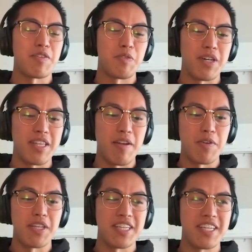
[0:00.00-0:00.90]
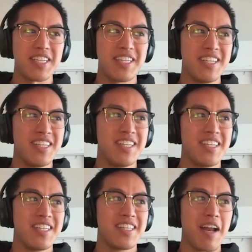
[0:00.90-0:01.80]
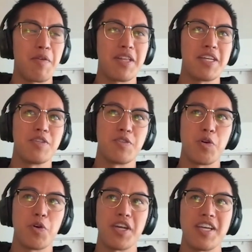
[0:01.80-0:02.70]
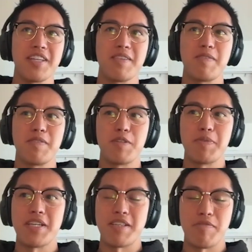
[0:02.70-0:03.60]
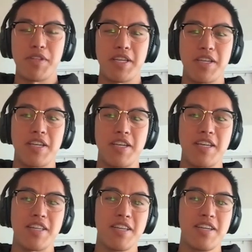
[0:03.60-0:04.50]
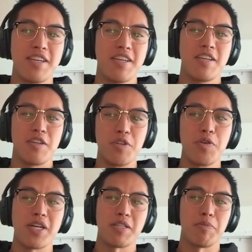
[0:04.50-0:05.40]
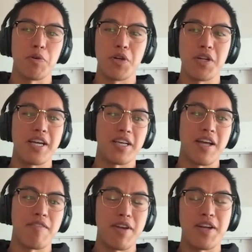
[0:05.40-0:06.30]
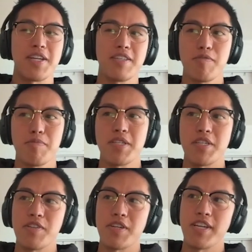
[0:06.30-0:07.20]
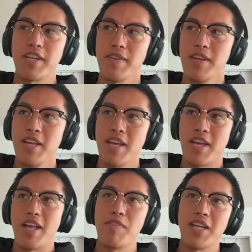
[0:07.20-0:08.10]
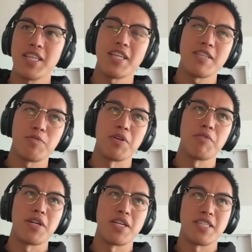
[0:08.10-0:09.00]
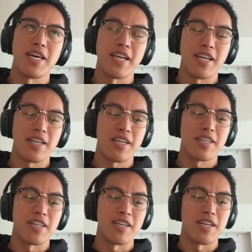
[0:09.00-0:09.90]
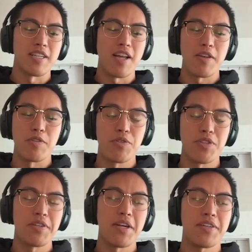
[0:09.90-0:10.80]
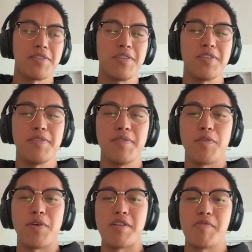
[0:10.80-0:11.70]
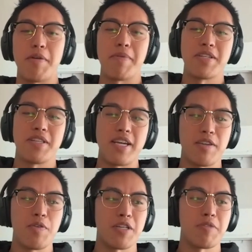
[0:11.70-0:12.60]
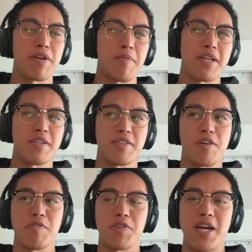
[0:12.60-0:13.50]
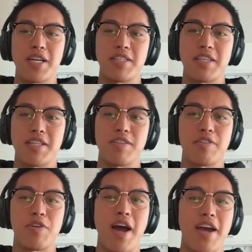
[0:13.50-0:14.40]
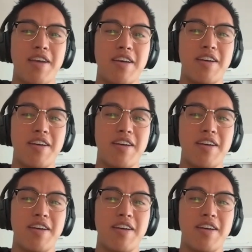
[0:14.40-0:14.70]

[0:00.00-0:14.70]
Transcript: the one that really that I really enjoyed, just because I feel like it you do explore like a lot of areas of machine learning, mm-hmm. and if anything, that's one where it's like uh, not too theoretical, where it's very much like you experiment yourself and you actually get to try